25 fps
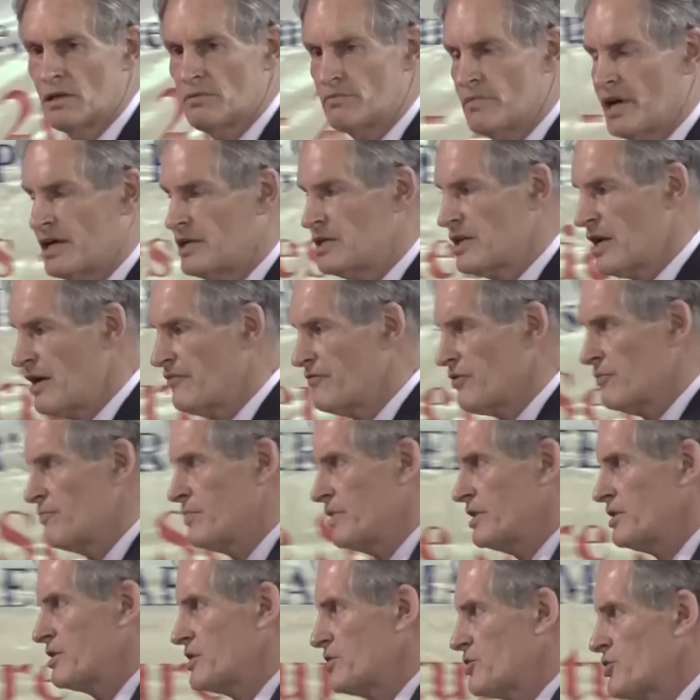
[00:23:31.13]
may never
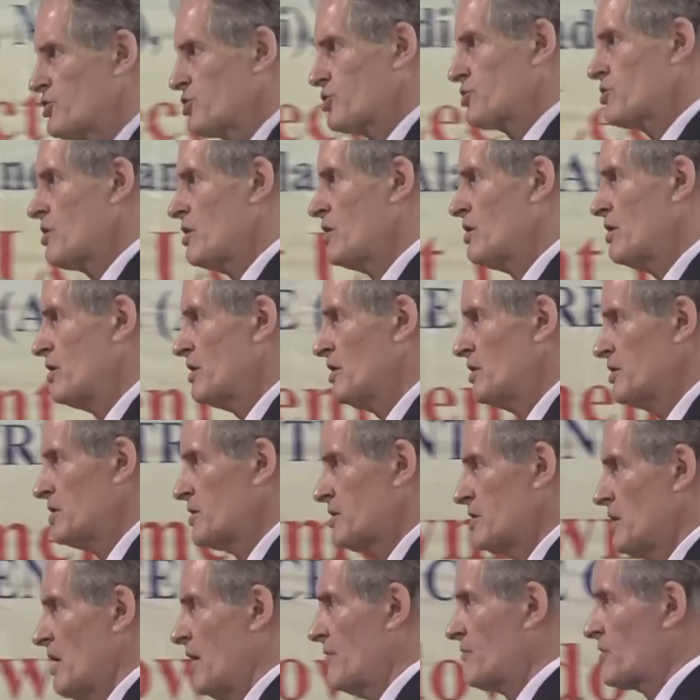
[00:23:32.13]
be destroyed.
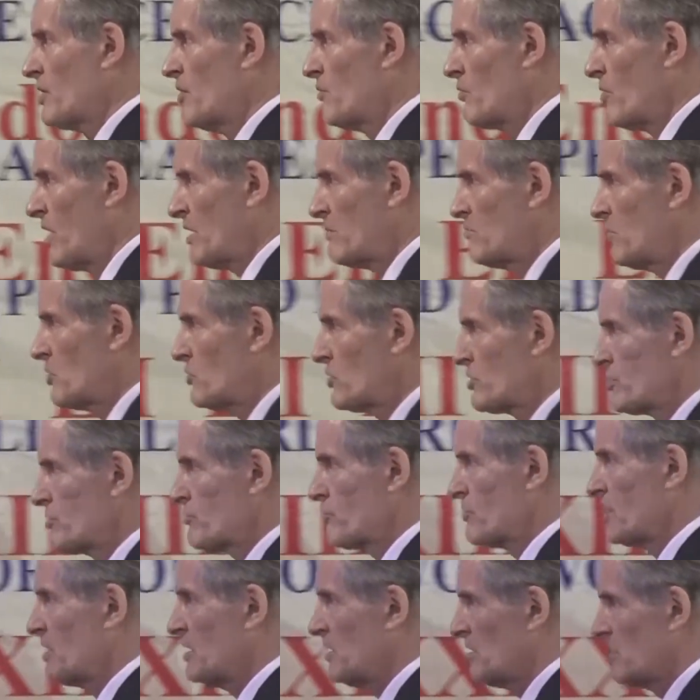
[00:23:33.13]
I've got one more to
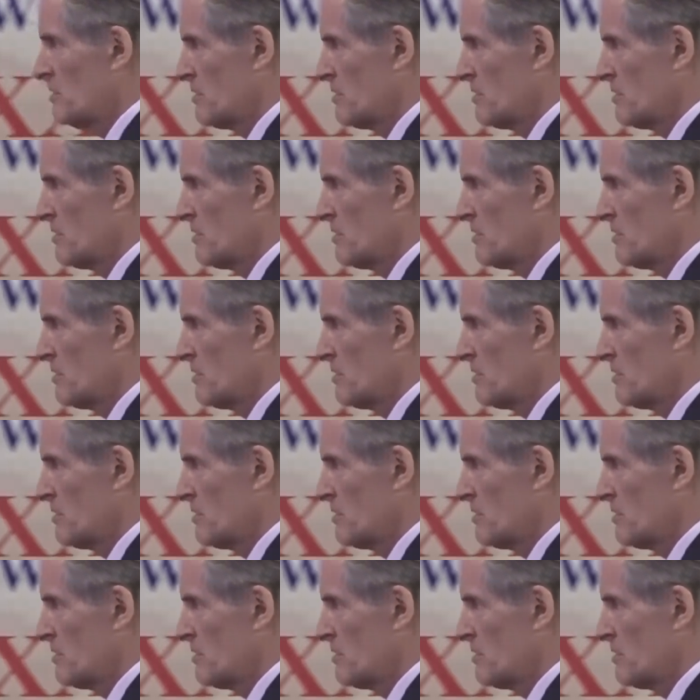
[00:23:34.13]
read.